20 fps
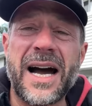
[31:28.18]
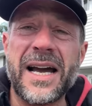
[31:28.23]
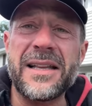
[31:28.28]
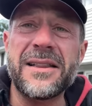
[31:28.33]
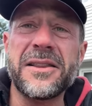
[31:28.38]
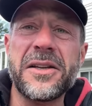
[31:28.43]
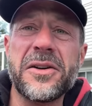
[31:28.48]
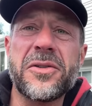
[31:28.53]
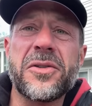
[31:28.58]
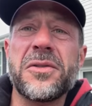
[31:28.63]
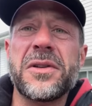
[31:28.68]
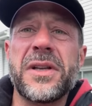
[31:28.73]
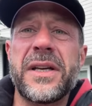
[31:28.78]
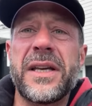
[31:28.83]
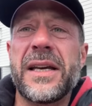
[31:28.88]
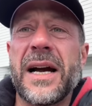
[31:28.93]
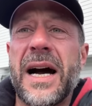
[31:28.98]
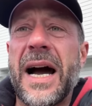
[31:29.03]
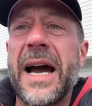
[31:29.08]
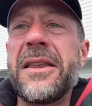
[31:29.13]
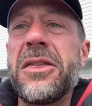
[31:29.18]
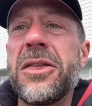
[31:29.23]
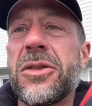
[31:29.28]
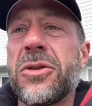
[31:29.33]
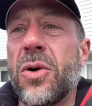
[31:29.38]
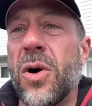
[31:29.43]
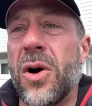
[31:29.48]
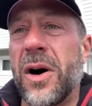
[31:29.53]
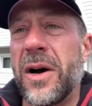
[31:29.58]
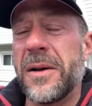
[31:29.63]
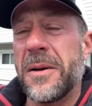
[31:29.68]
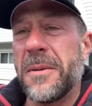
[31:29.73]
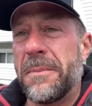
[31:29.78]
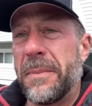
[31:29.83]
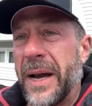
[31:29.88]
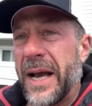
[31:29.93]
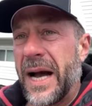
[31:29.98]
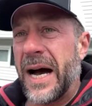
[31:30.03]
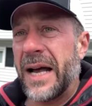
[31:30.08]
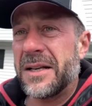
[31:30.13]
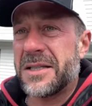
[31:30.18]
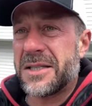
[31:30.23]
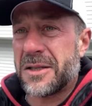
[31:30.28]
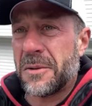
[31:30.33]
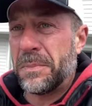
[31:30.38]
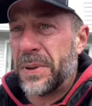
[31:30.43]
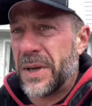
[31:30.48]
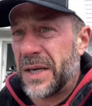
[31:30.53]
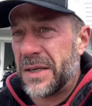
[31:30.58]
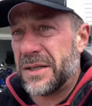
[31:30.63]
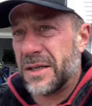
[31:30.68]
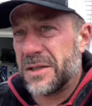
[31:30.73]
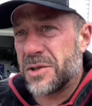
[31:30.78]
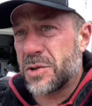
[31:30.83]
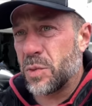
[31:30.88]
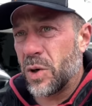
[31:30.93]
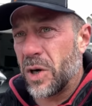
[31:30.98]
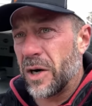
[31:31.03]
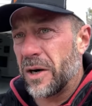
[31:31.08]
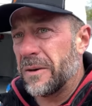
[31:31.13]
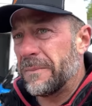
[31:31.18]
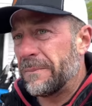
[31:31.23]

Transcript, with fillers: I literally, I thought, my honest opinions were,